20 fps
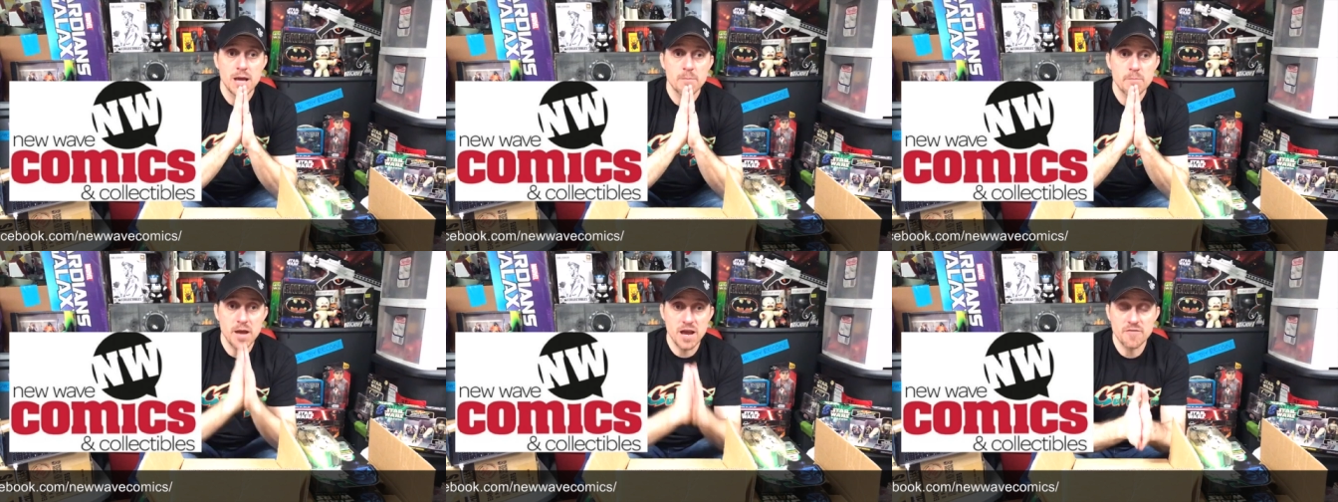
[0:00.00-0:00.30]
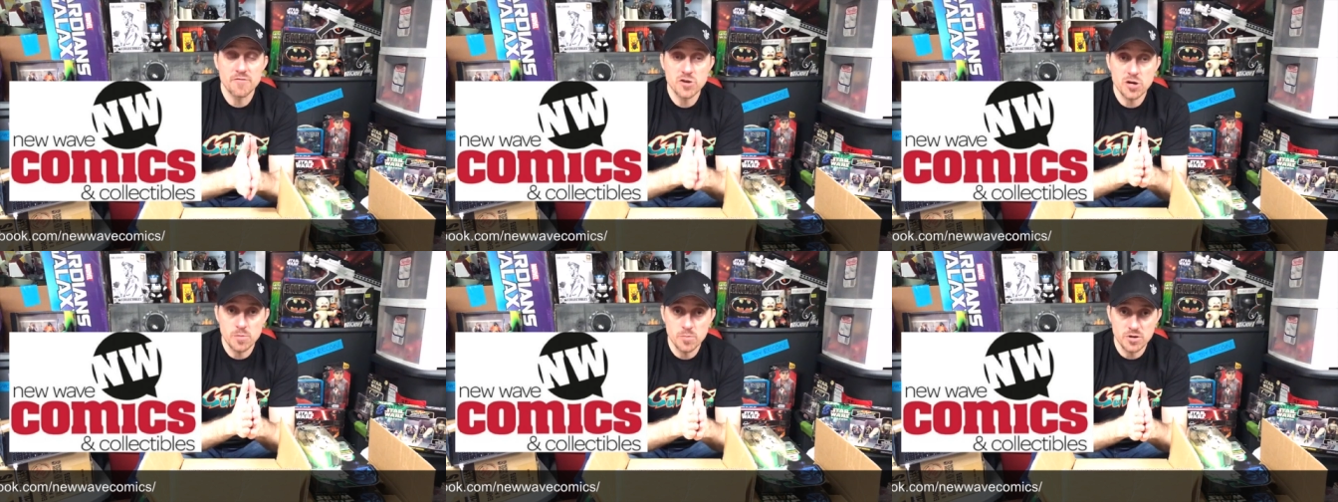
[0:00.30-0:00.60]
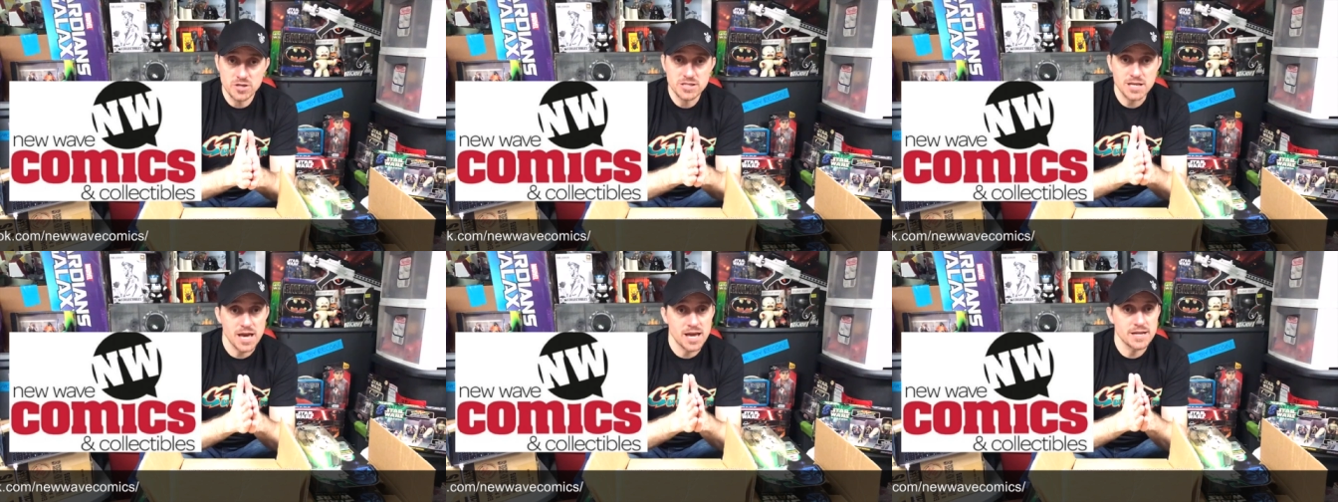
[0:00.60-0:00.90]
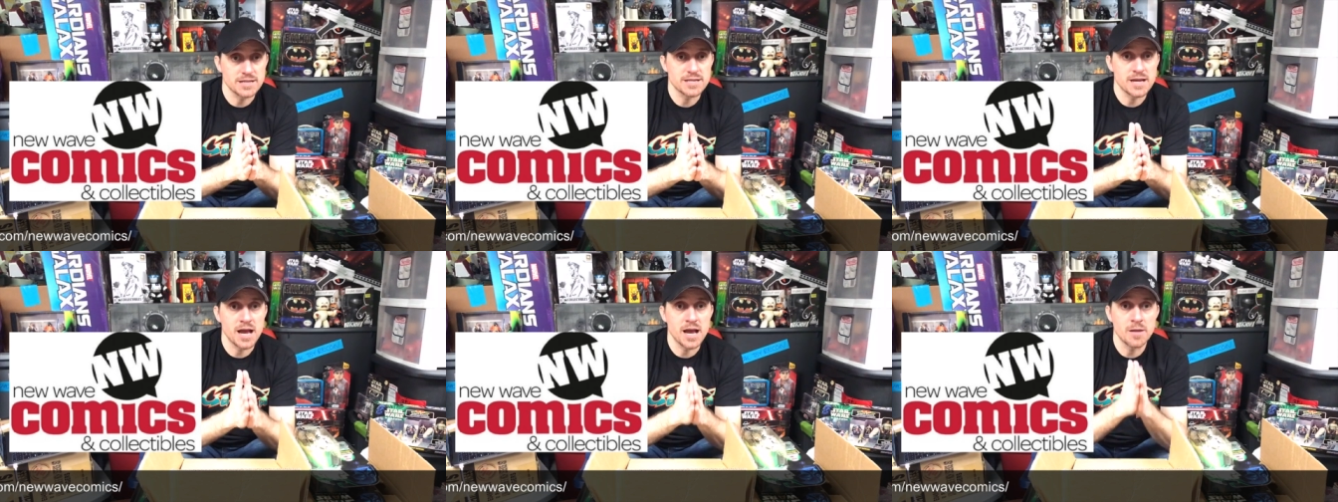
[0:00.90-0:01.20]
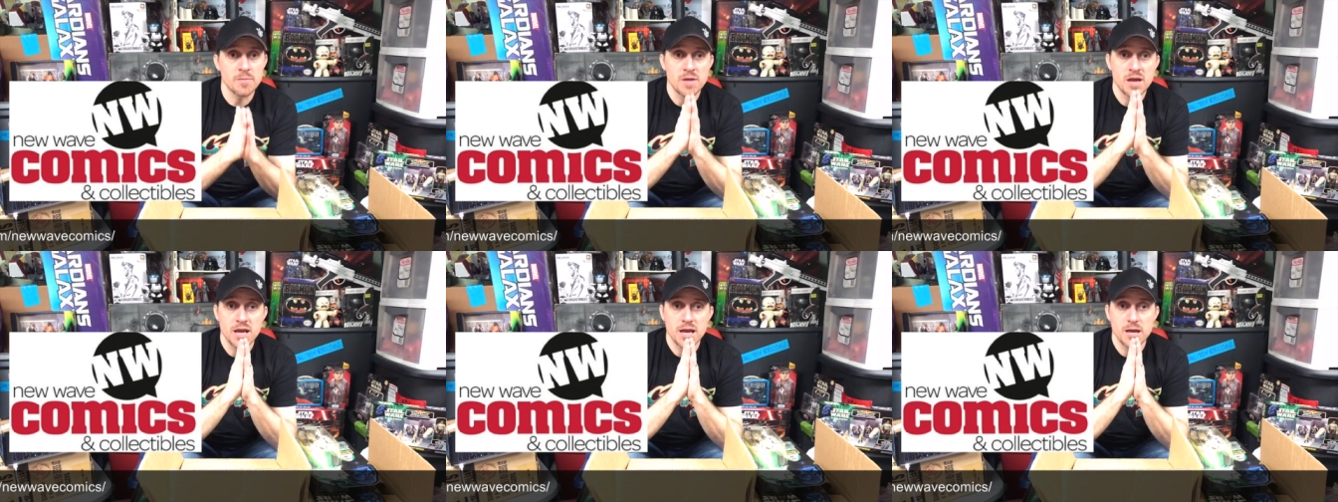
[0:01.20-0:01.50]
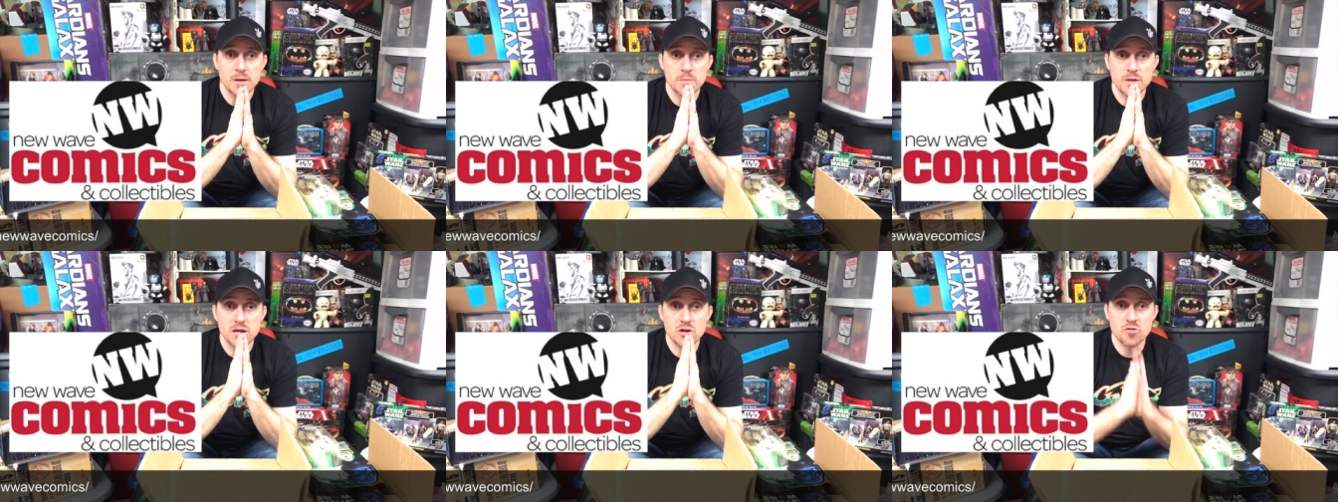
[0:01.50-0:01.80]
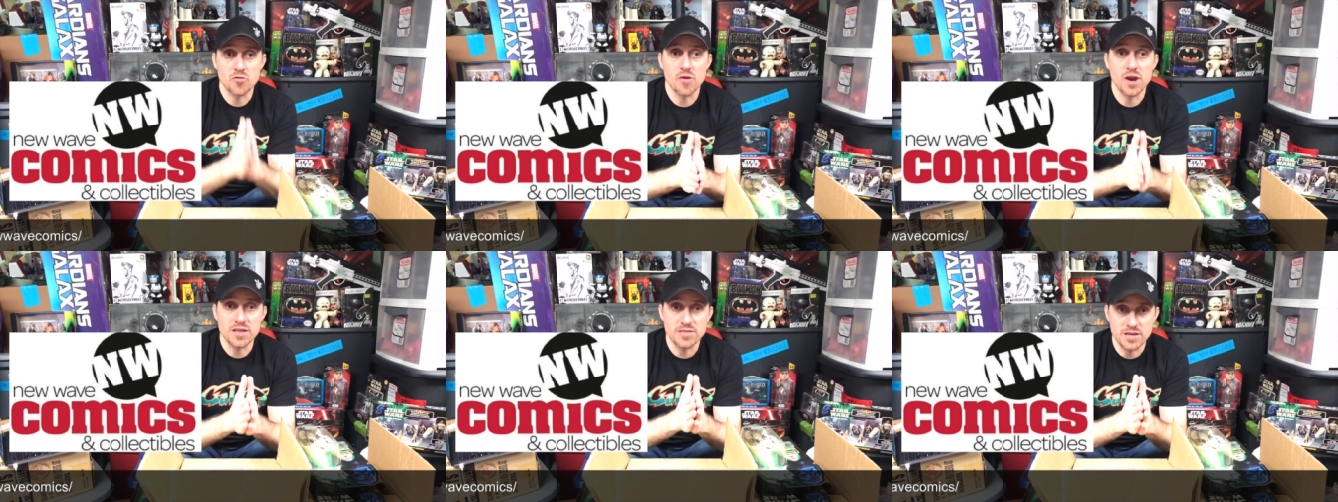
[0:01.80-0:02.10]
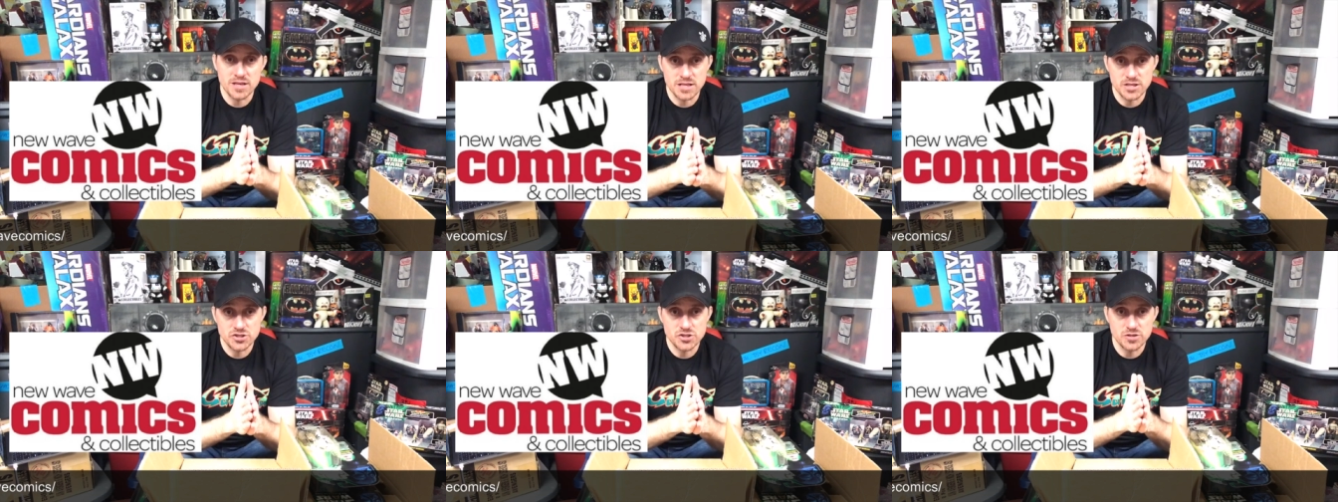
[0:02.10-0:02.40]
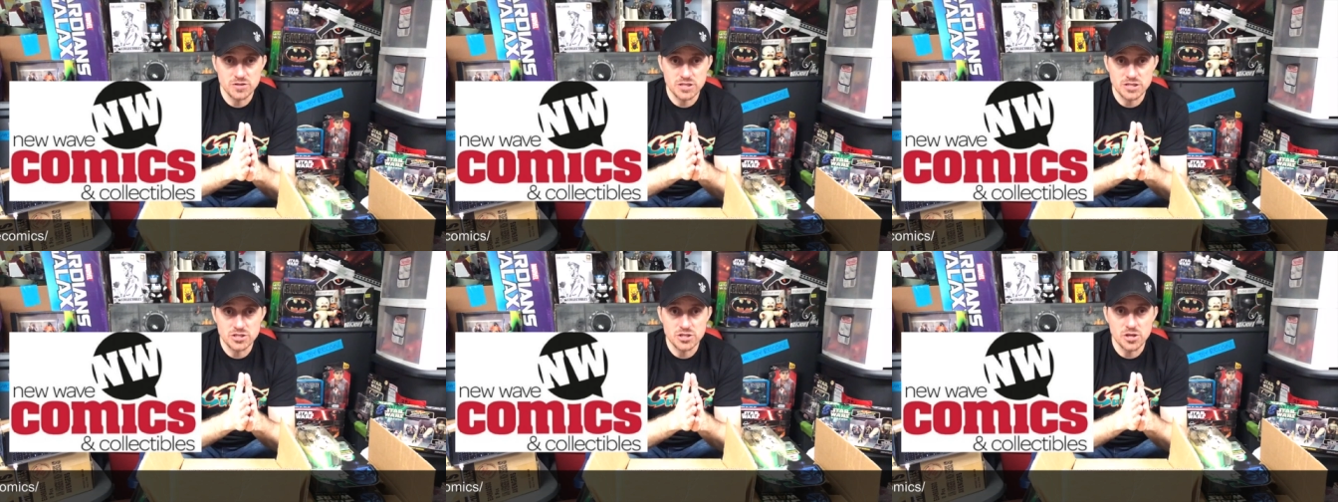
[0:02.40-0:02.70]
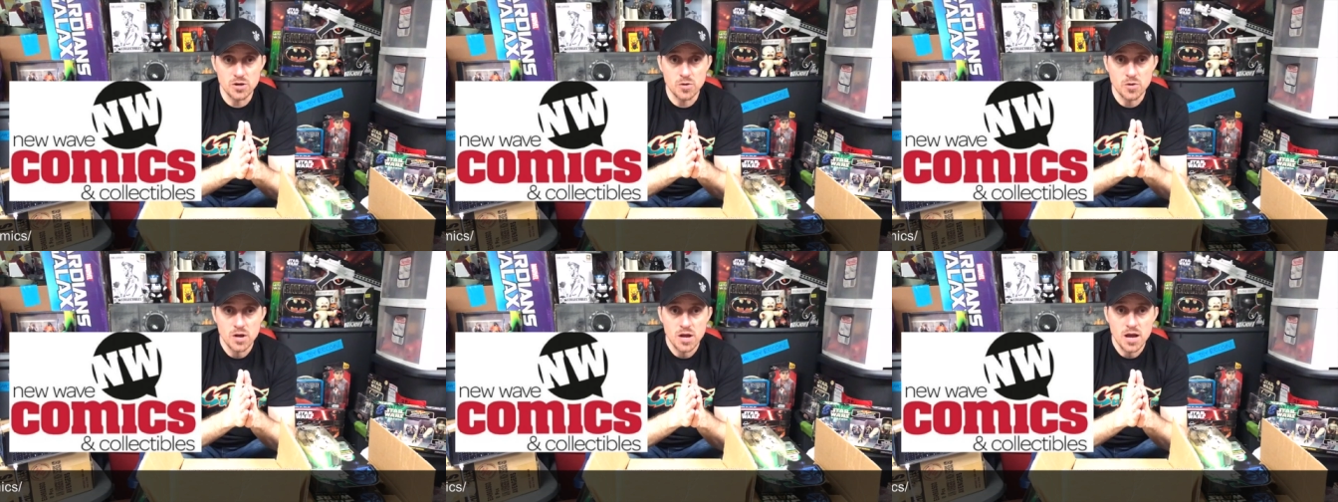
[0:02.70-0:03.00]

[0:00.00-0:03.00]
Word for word: pay for your books ahead of time. It'd be a great thing that you could do.